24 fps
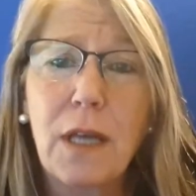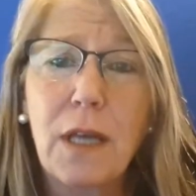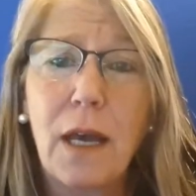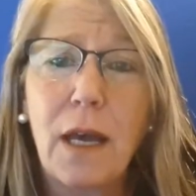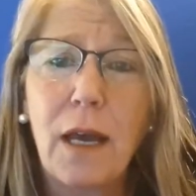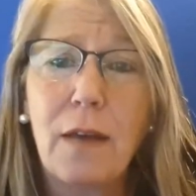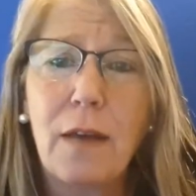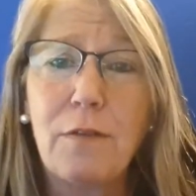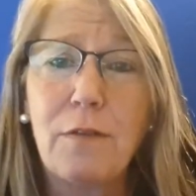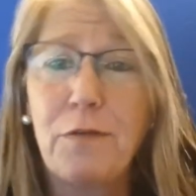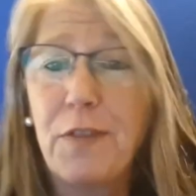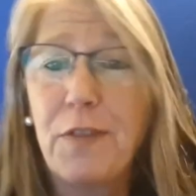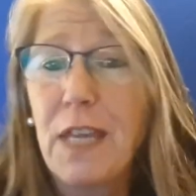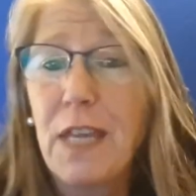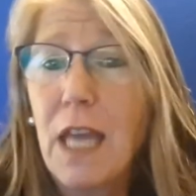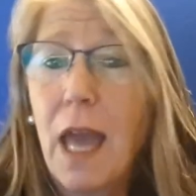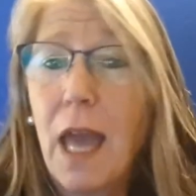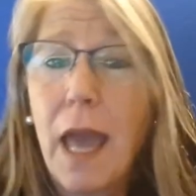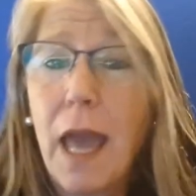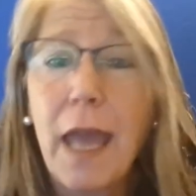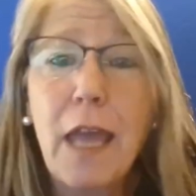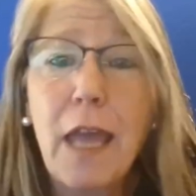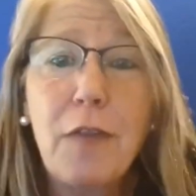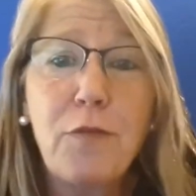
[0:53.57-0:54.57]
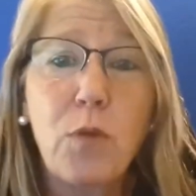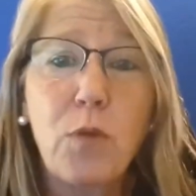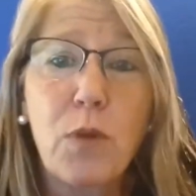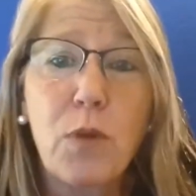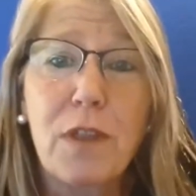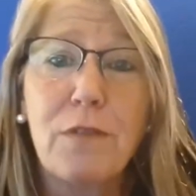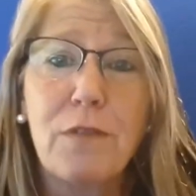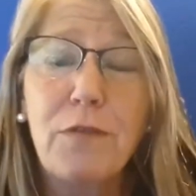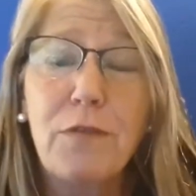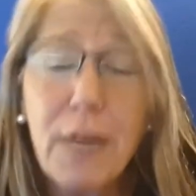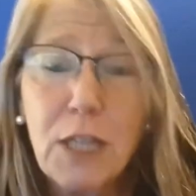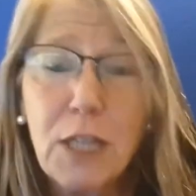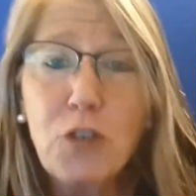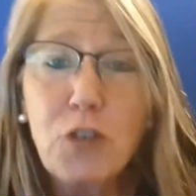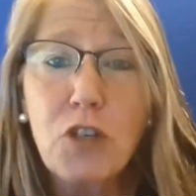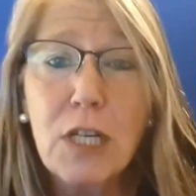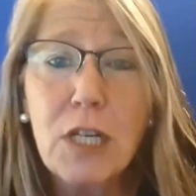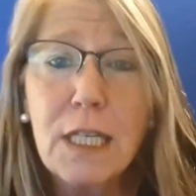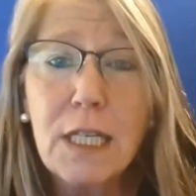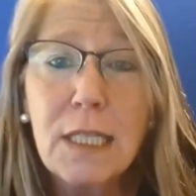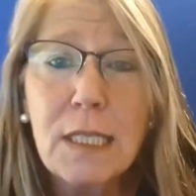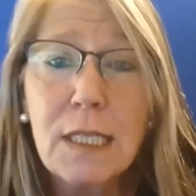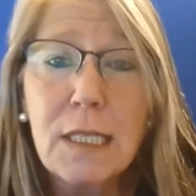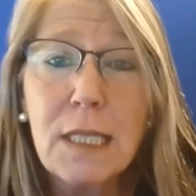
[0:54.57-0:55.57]
VA for the
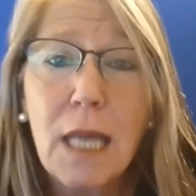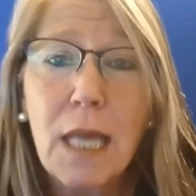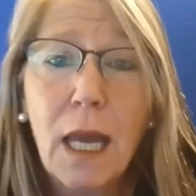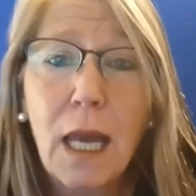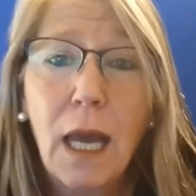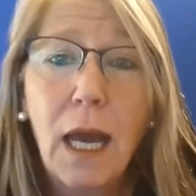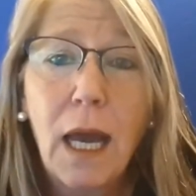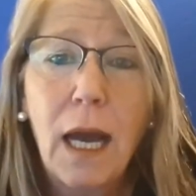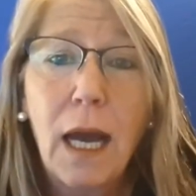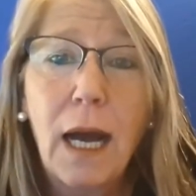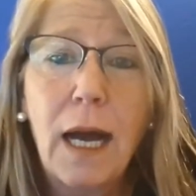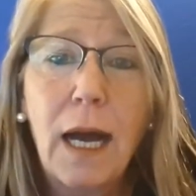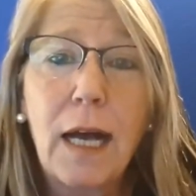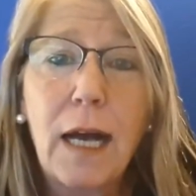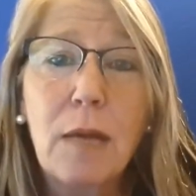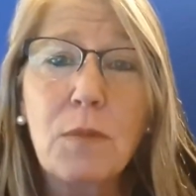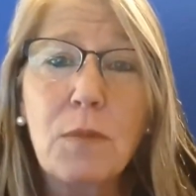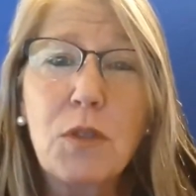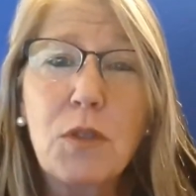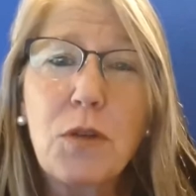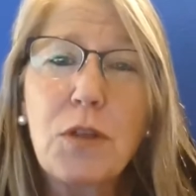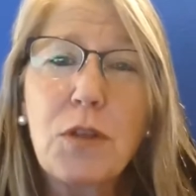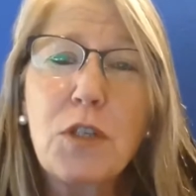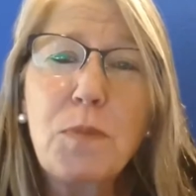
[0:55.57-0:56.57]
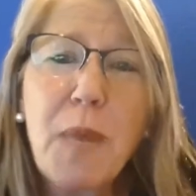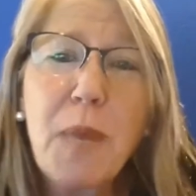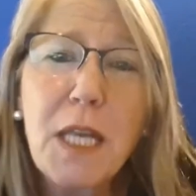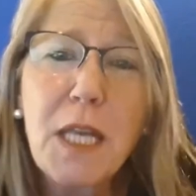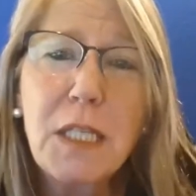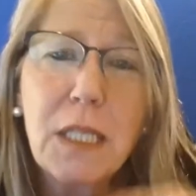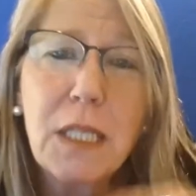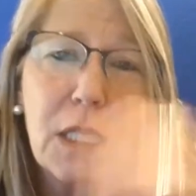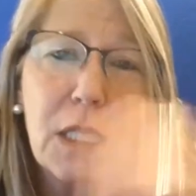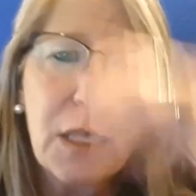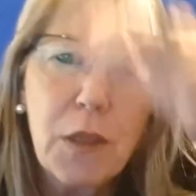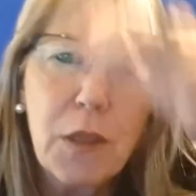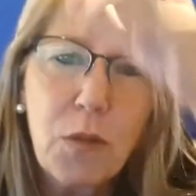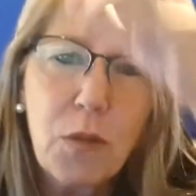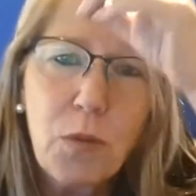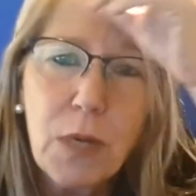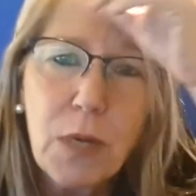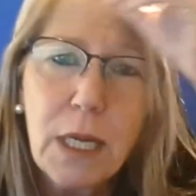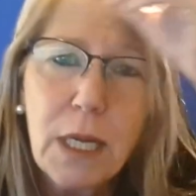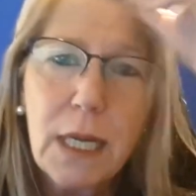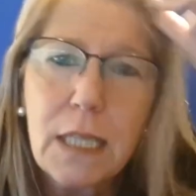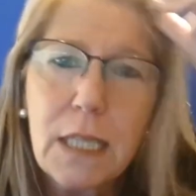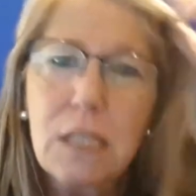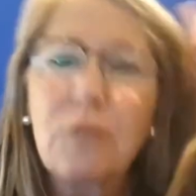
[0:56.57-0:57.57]
veterans. So there's basically
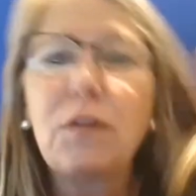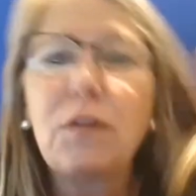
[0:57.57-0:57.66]
3 kinds of